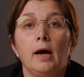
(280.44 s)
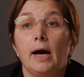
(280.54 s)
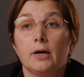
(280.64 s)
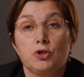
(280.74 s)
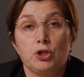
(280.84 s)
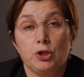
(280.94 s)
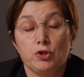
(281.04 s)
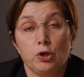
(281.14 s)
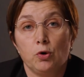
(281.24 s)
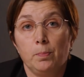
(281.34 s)
are
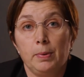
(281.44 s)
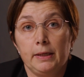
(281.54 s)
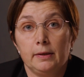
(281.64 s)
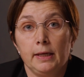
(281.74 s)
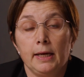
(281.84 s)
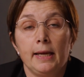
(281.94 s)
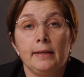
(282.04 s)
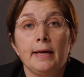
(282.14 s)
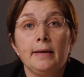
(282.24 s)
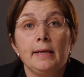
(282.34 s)
changing completely,
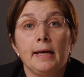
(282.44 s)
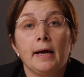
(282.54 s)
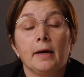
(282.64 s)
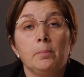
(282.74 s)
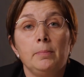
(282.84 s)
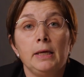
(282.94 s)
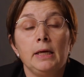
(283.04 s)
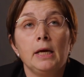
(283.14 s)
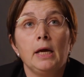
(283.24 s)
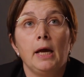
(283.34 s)
and then they can
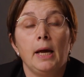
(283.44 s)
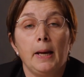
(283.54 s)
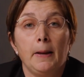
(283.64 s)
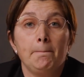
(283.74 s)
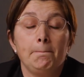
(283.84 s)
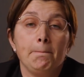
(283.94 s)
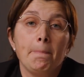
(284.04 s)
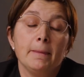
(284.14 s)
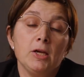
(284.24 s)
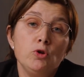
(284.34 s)
be
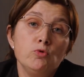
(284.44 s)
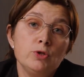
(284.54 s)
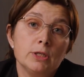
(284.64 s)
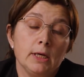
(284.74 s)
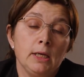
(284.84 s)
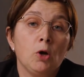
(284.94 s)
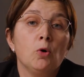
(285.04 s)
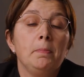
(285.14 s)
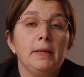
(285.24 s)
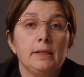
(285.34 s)
used
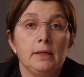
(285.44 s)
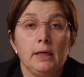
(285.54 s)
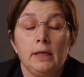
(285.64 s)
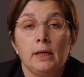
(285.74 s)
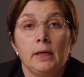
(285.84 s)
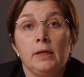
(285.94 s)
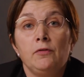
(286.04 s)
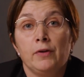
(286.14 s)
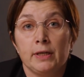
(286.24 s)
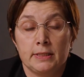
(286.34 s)
in a
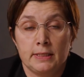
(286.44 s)
different